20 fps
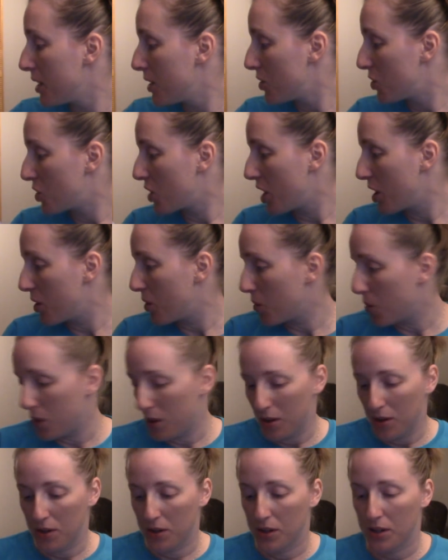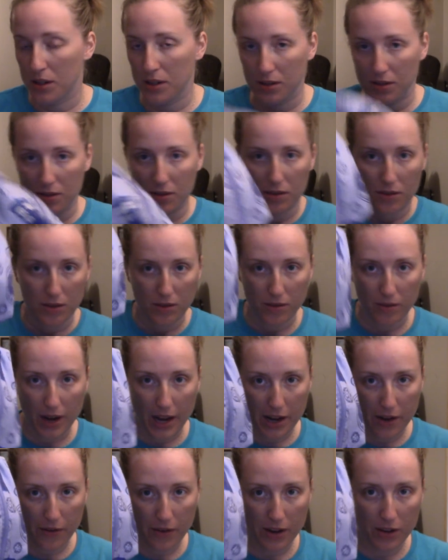So,
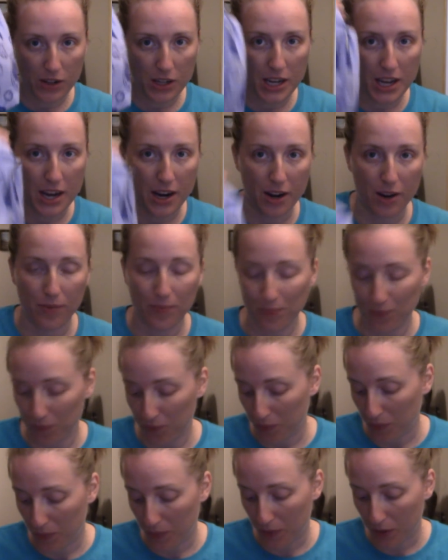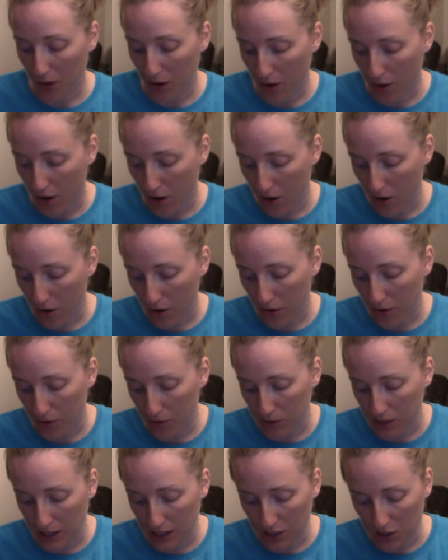riding around in here are all
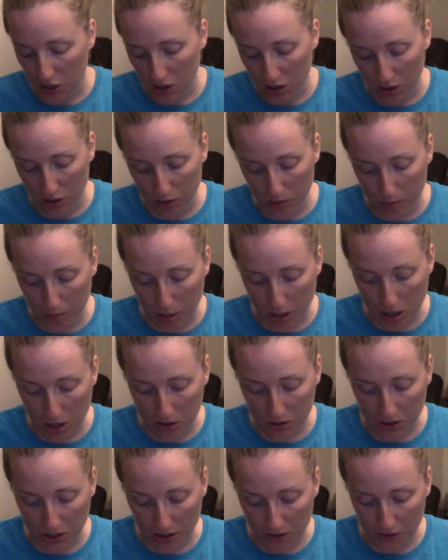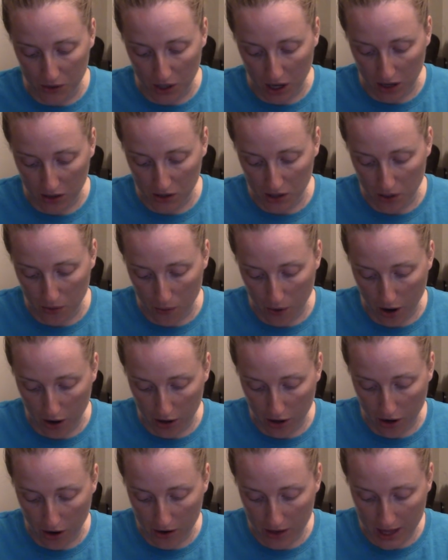those little balls of Socks That
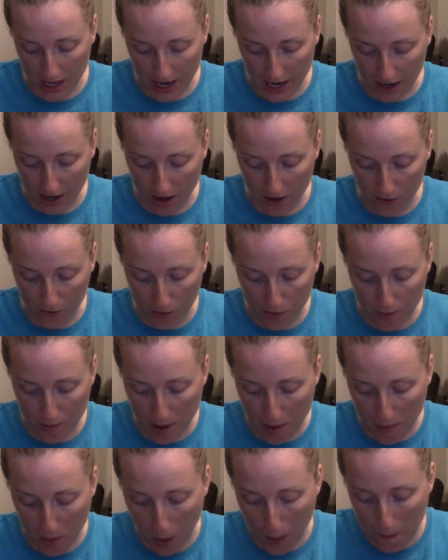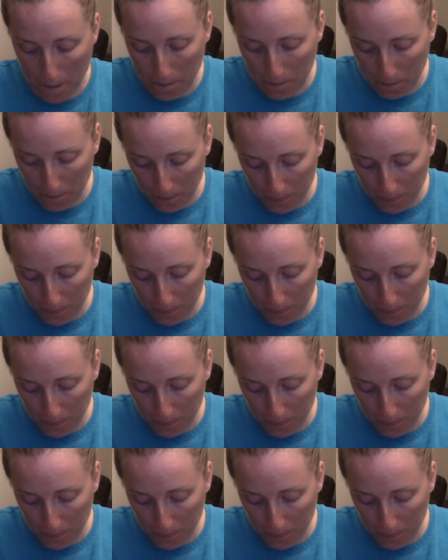Rock yarn that I got from my mom.